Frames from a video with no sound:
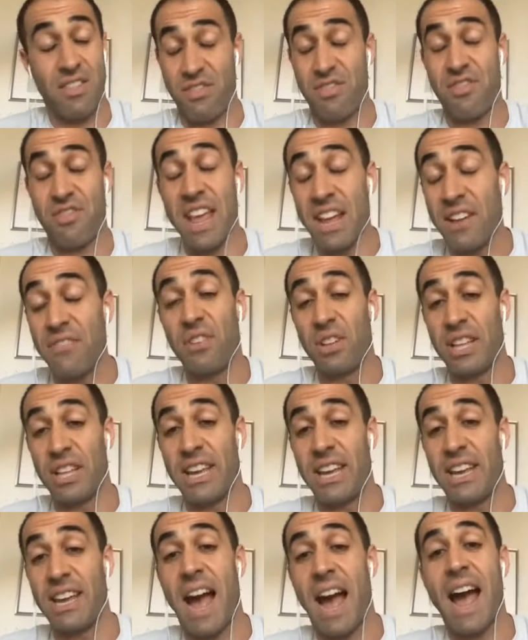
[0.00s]

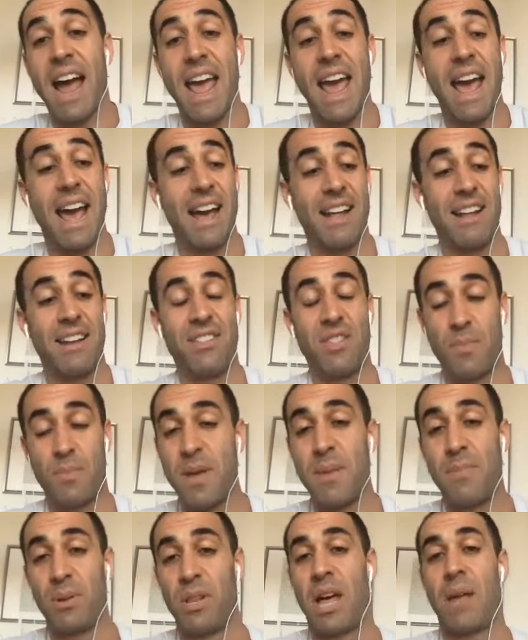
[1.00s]
thankfully i had the
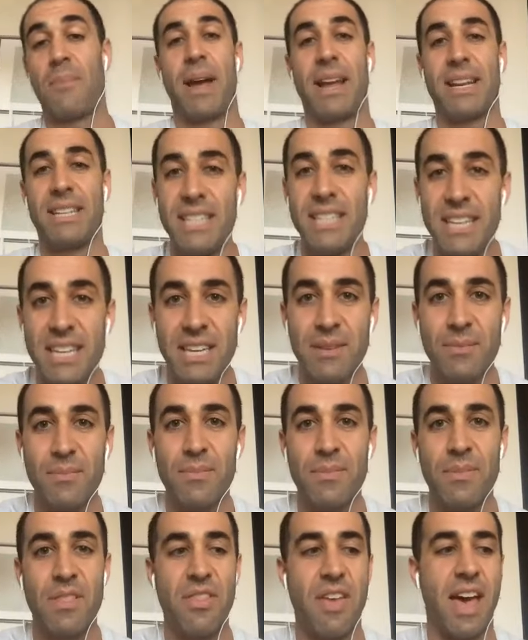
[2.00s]
people on my team
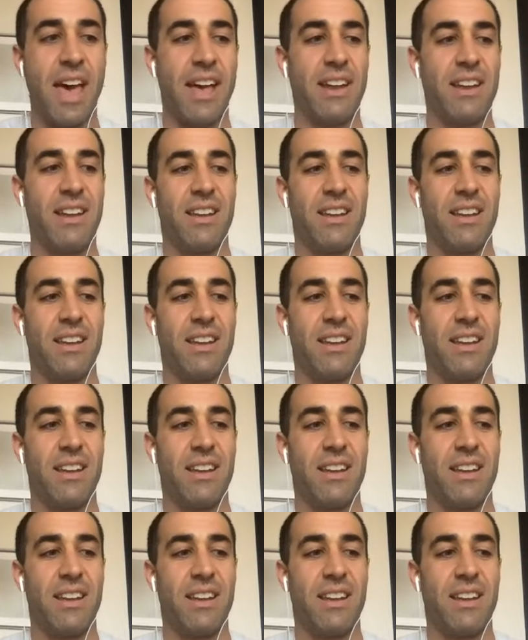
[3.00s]
that